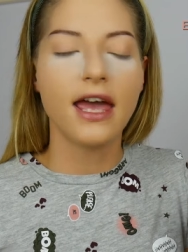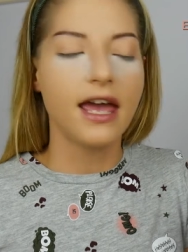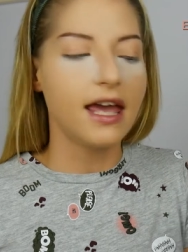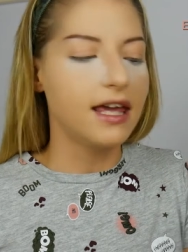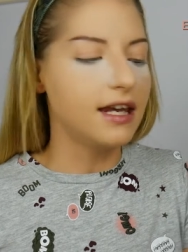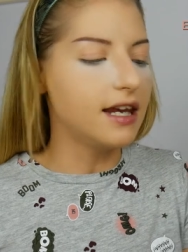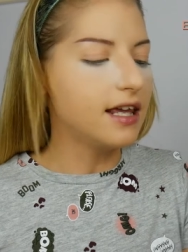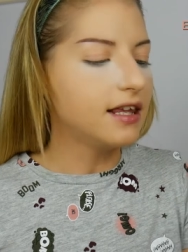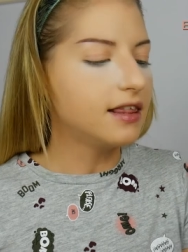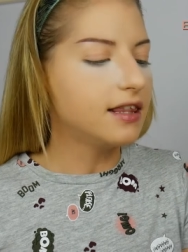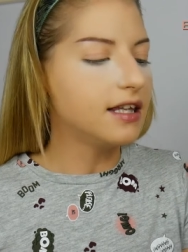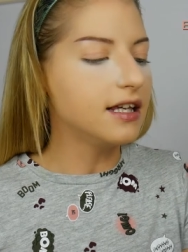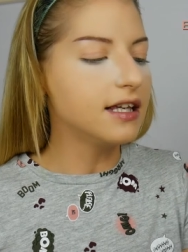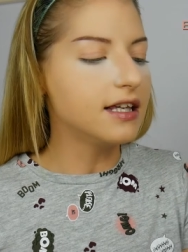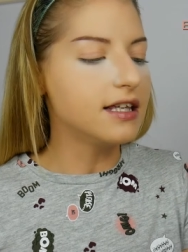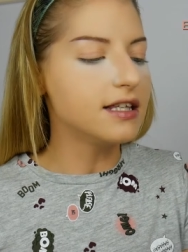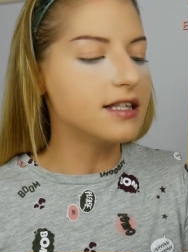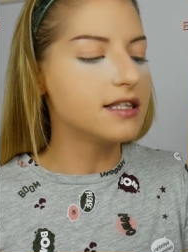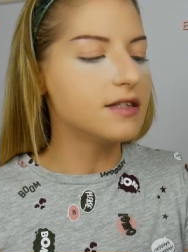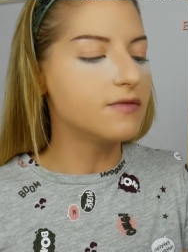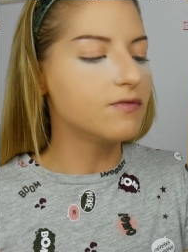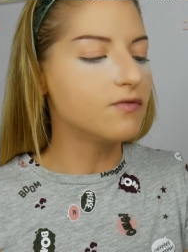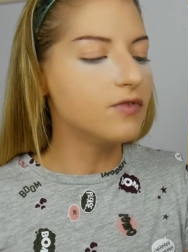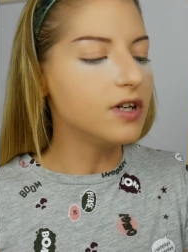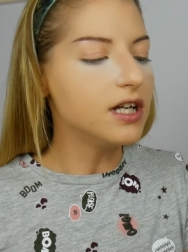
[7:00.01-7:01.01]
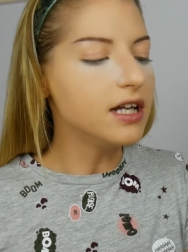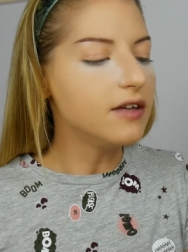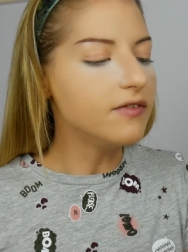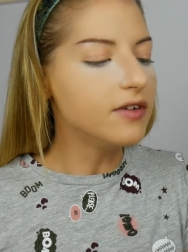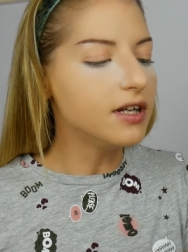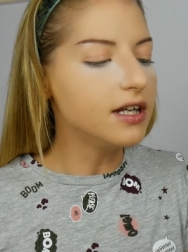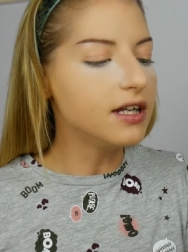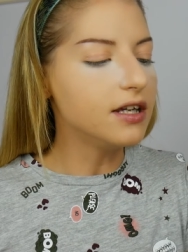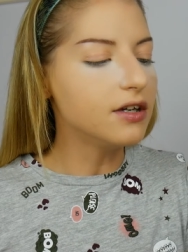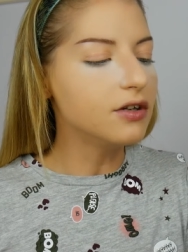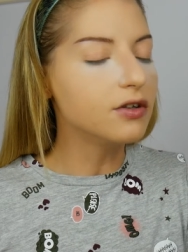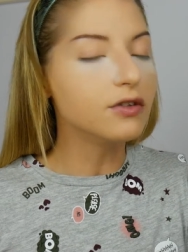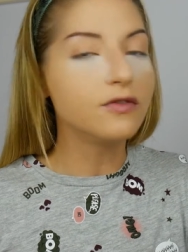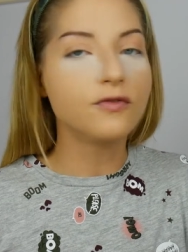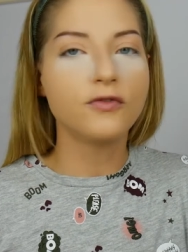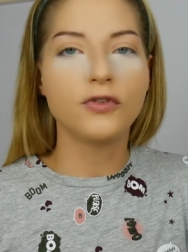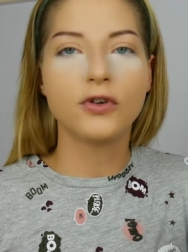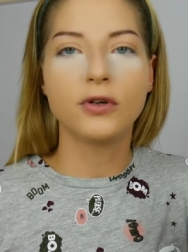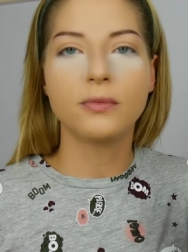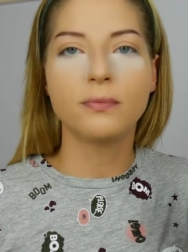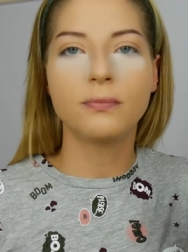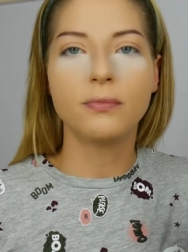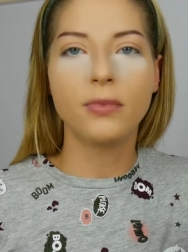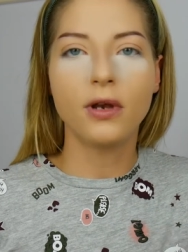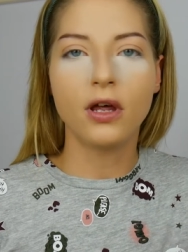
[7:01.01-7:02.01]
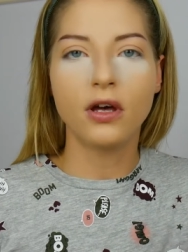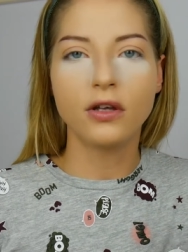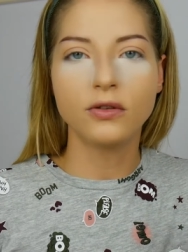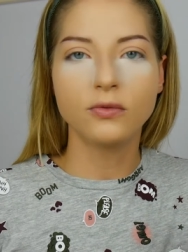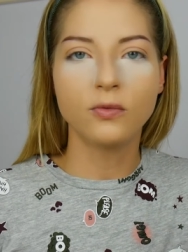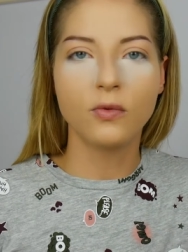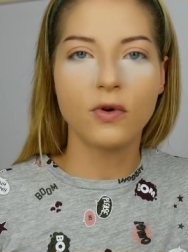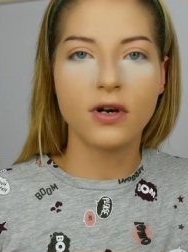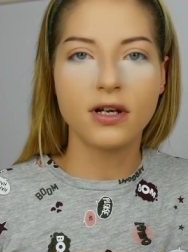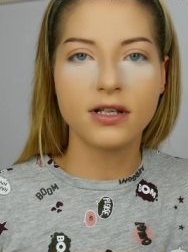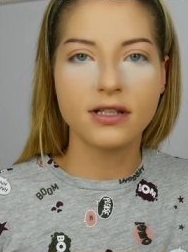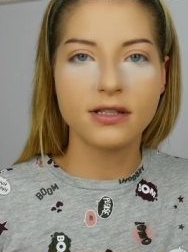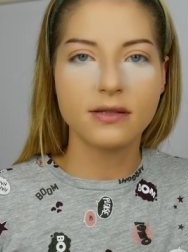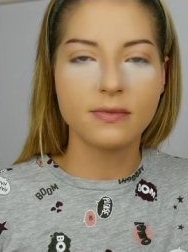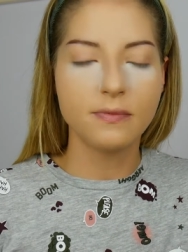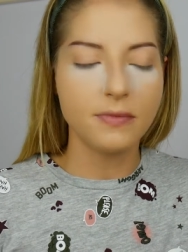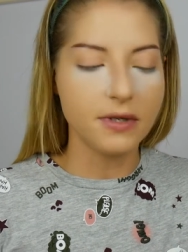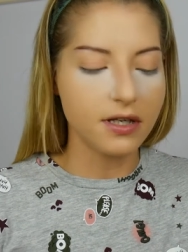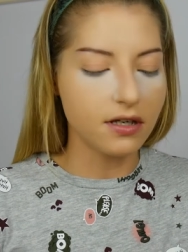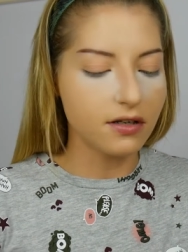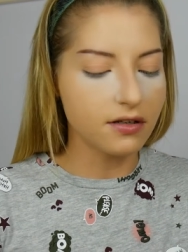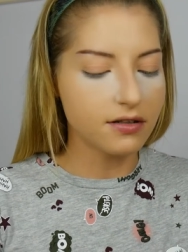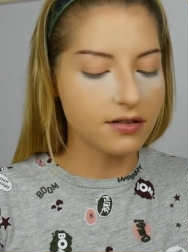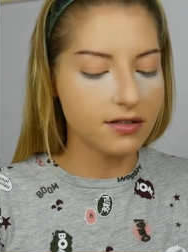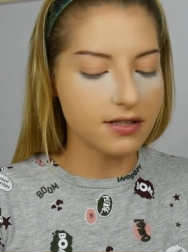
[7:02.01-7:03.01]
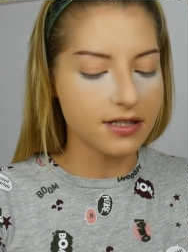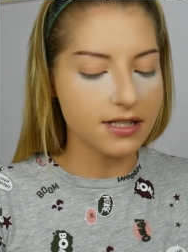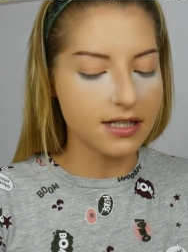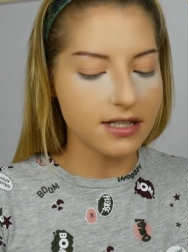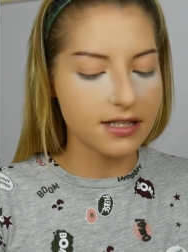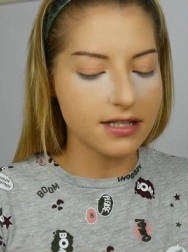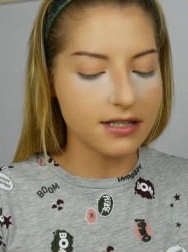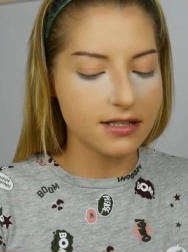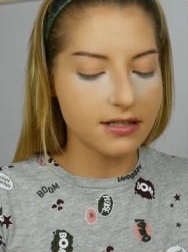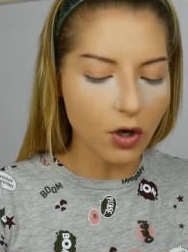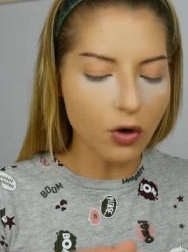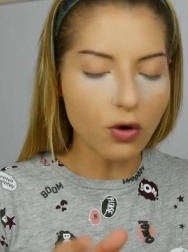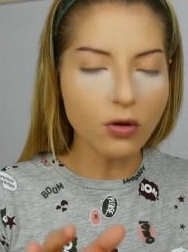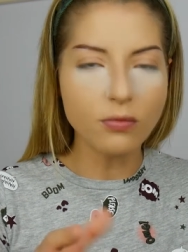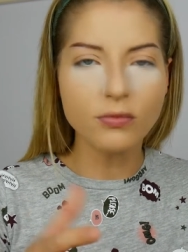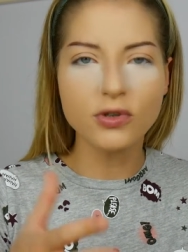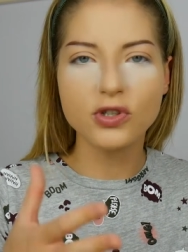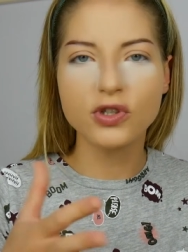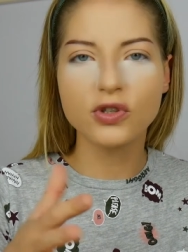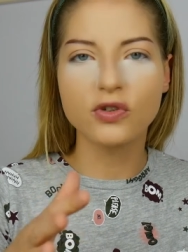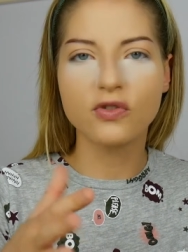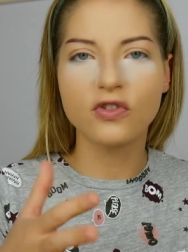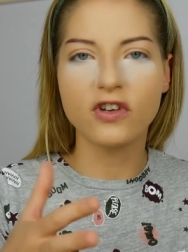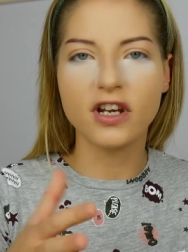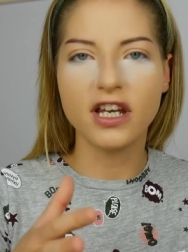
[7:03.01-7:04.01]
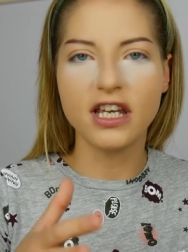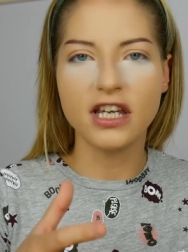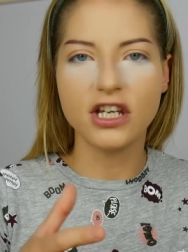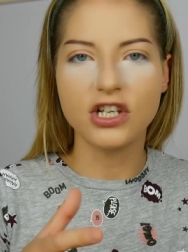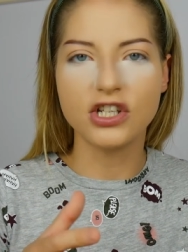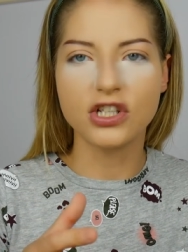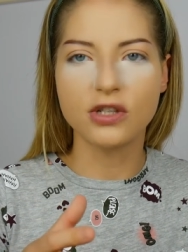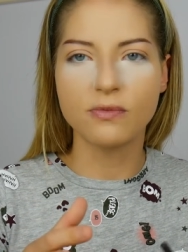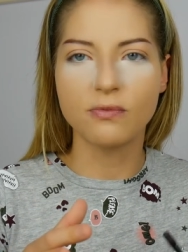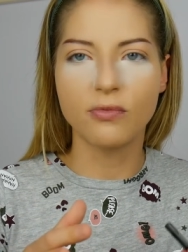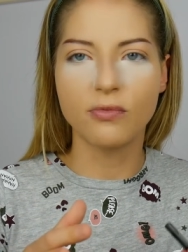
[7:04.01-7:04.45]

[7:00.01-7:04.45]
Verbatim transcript: and i think it's really really good for blonde ones because it's almost grayish